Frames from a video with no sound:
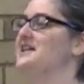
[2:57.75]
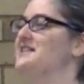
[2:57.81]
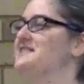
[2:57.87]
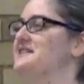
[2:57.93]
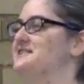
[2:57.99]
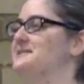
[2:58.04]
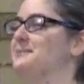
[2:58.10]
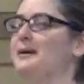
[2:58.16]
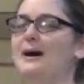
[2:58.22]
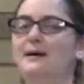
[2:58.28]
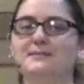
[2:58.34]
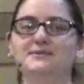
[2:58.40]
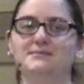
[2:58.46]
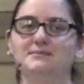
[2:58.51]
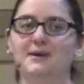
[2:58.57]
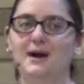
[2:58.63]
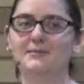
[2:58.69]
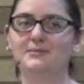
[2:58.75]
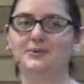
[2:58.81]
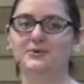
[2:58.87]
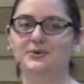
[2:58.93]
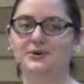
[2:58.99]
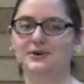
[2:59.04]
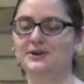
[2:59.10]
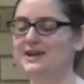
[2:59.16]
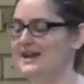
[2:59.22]
than to pop some
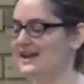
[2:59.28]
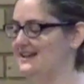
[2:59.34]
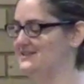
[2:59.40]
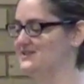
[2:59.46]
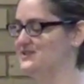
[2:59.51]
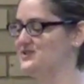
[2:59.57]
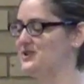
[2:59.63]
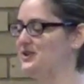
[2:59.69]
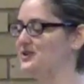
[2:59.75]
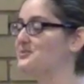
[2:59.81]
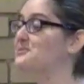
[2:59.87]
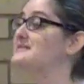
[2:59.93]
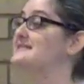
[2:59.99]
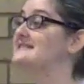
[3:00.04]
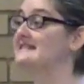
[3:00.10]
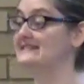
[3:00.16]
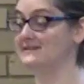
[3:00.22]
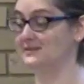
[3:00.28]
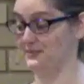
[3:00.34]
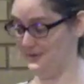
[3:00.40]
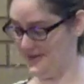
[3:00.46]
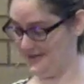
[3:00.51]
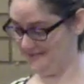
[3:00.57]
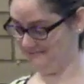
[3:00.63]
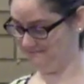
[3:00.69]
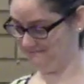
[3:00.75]
popcorn and start with season 1.